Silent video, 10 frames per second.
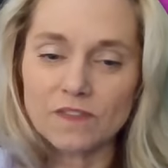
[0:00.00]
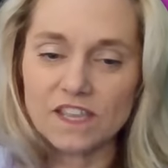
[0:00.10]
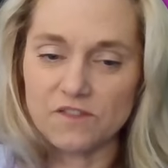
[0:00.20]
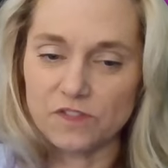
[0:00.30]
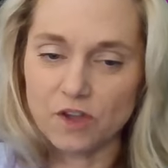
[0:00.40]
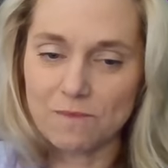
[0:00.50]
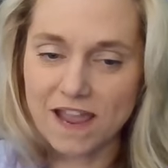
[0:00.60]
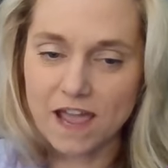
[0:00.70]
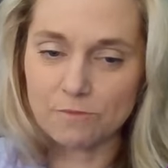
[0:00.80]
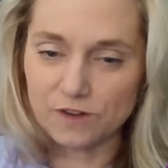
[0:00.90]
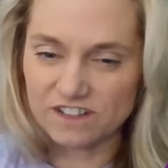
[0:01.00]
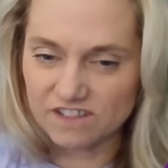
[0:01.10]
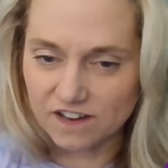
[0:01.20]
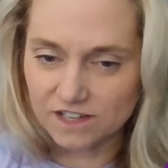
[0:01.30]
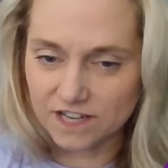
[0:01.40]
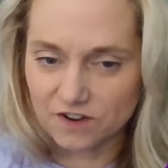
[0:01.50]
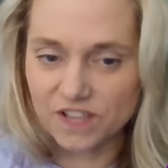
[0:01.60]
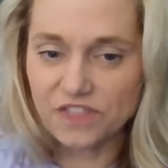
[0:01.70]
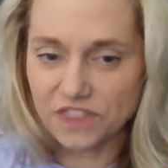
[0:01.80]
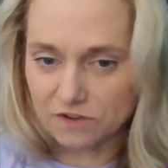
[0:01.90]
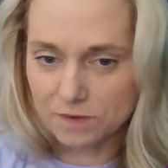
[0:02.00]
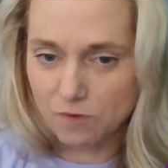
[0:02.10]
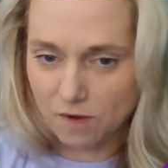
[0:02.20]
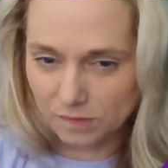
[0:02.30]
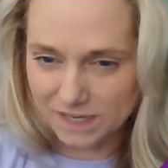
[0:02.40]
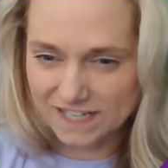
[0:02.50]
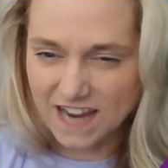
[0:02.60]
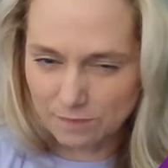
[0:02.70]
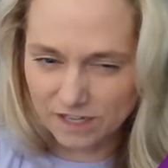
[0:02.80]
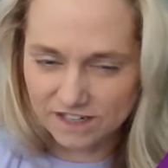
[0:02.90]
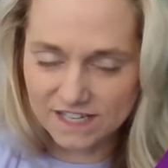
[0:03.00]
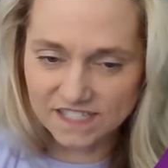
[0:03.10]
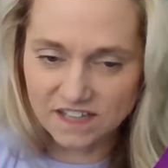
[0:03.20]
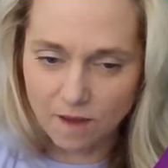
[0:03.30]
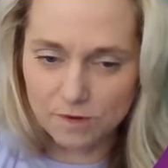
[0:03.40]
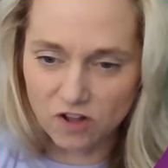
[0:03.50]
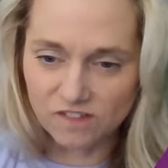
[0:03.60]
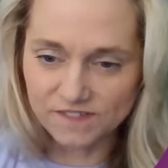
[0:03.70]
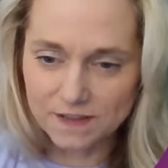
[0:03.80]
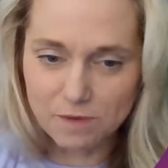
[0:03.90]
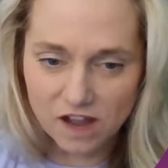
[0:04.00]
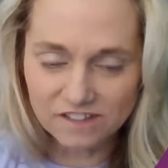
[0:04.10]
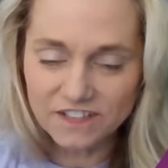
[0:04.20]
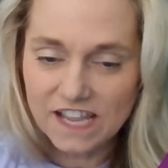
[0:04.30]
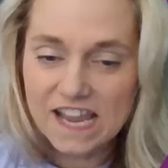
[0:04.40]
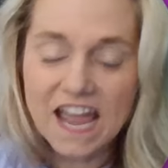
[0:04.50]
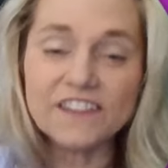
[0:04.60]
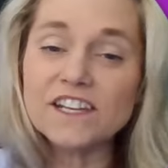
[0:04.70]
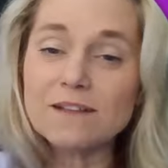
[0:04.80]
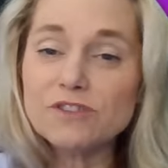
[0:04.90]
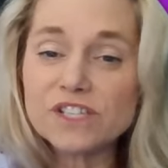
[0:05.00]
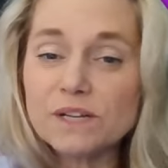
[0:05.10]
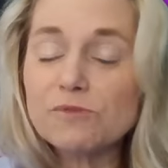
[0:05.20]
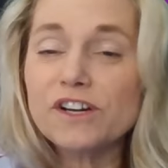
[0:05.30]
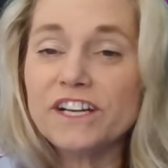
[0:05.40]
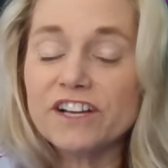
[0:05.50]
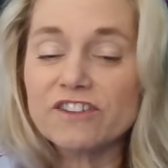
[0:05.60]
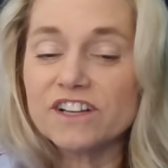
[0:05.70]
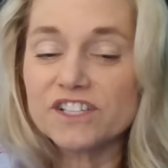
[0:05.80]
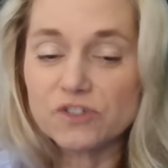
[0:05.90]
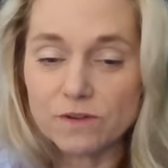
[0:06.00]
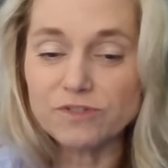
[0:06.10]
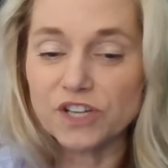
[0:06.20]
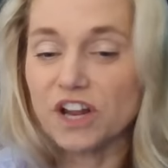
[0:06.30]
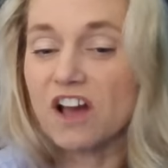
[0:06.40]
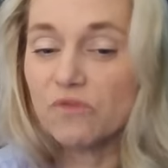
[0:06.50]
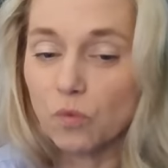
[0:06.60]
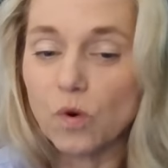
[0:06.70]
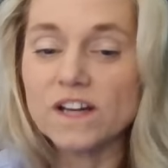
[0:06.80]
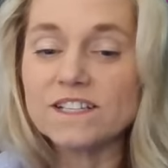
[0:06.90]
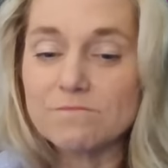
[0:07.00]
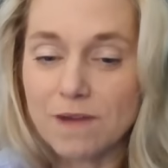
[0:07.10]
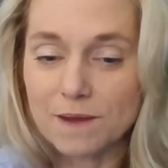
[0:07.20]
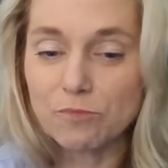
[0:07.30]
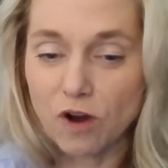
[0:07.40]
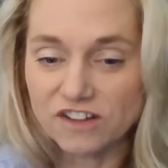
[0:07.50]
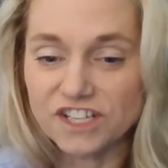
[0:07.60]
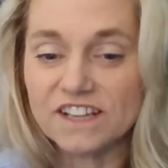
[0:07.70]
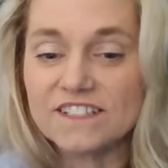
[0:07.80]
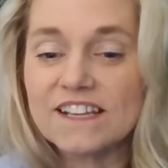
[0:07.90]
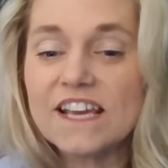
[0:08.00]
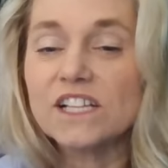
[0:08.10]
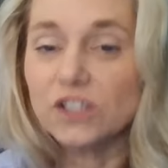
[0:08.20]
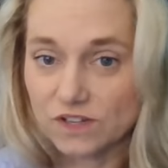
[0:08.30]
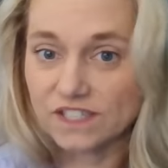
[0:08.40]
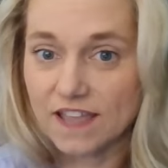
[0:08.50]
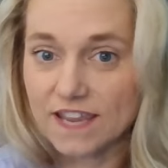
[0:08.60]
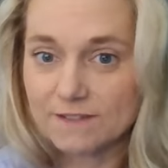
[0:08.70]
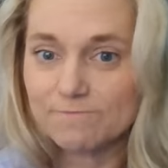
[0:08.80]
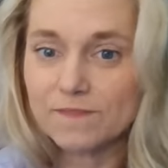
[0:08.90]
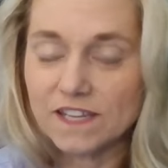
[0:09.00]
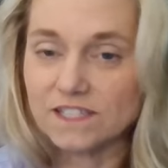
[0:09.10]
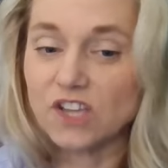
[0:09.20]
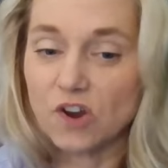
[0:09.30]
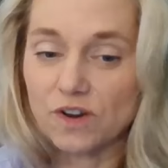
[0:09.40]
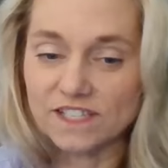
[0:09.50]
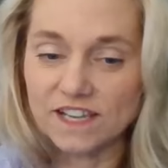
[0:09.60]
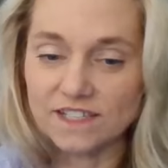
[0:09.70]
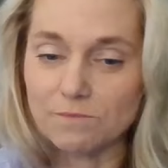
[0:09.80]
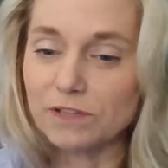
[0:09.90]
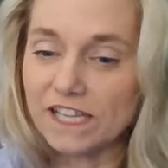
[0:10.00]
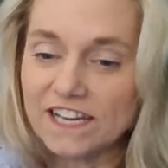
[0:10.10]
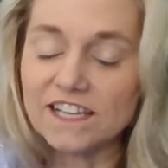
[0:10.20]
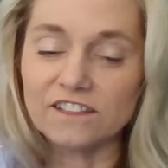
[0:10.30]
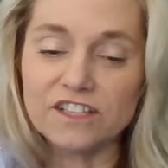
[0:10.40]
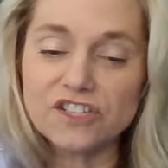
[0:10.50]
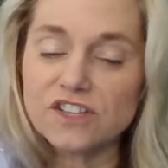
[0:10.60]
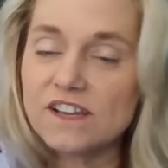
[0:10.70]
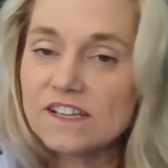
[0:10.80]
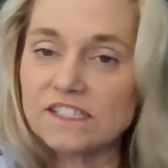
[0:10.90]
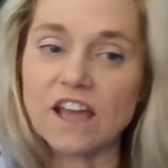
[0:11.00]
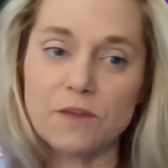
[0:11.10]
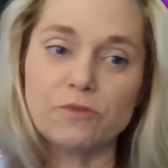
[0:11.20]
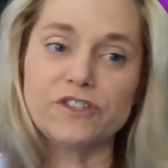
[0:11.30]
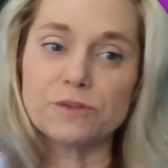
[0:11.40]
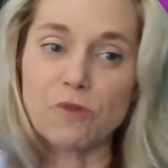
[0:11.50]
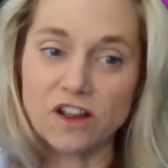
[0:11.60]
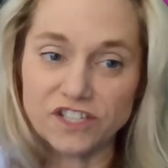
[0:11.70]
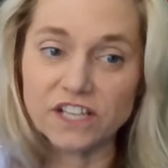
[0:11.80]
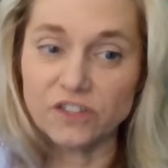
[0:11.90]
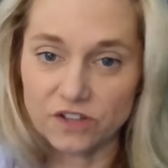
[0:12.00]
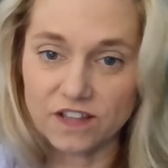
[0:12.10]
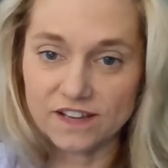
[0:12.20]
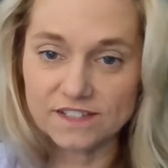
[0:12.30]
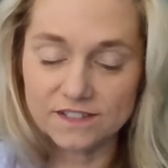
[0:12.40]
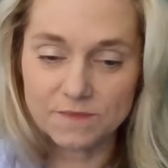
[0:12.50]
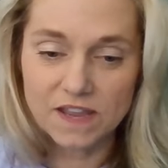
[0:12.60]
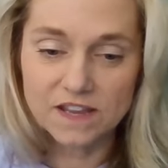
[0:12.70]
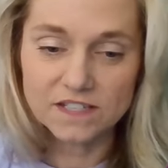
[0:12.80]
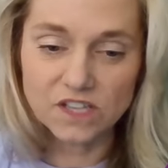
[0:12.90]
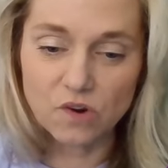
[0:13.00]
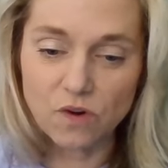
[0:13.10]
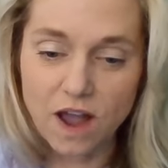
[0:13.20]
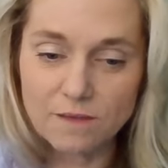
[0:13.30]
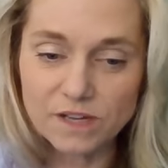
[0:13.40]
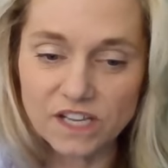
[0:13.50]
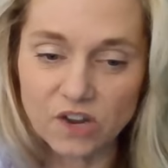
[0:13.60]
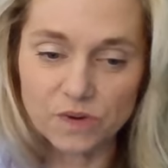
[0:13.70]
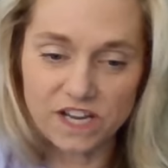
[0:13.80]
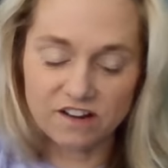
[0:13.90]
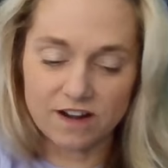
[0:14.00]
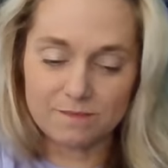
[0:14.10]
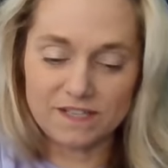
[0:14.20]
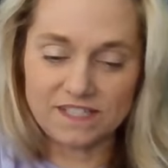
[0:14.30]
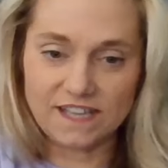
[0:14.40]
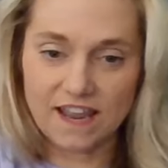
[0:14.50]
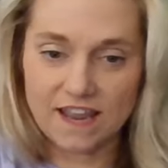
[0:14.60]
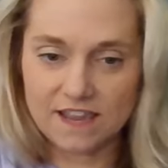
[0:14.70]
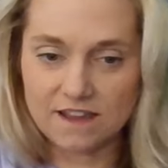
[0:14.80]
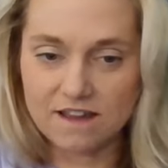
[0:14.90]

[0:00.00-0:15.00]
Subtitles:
even though my app would, in theory, probably tablet and desktop and all of the above. And then I'm just going to put in here a description of what my project looks like. And so it says in plain English, type what your project look like. So I'm going to go in here and I'm going to say,